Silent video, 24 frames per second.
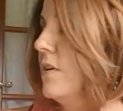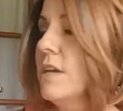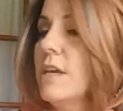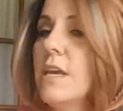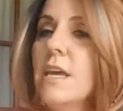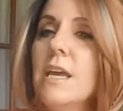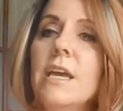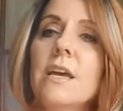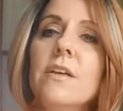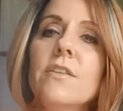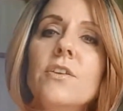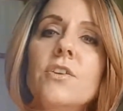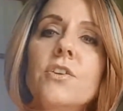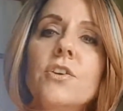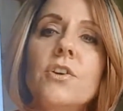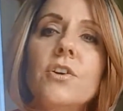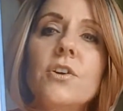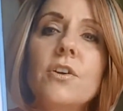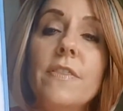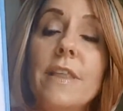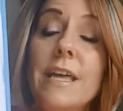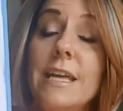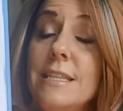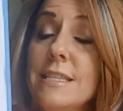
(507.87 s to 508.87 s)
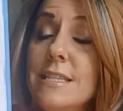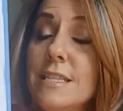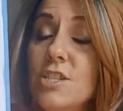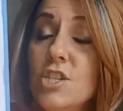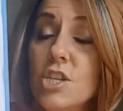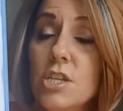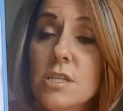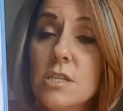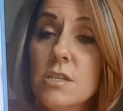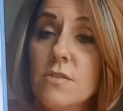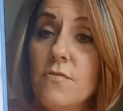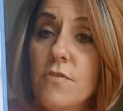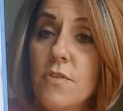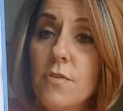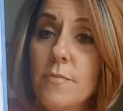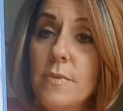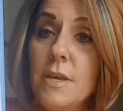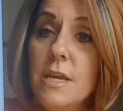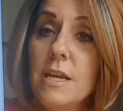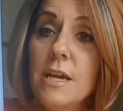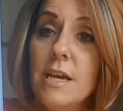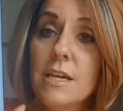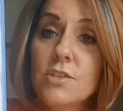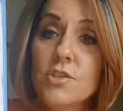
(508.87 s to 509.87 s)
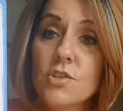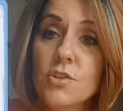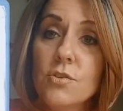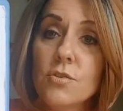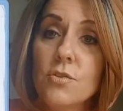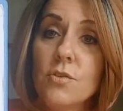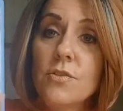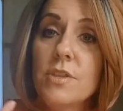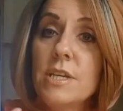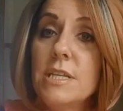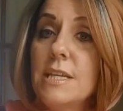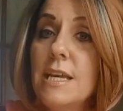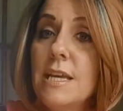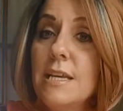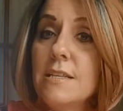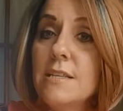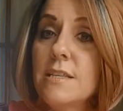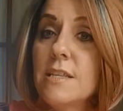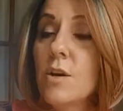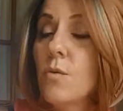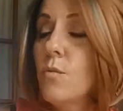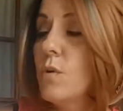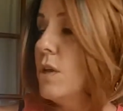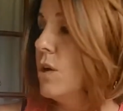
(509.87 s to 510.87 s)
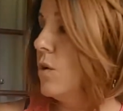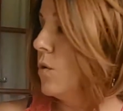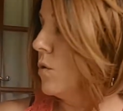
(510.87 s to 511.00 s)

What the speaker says: a calendar, and that's just for me. I circle the days that we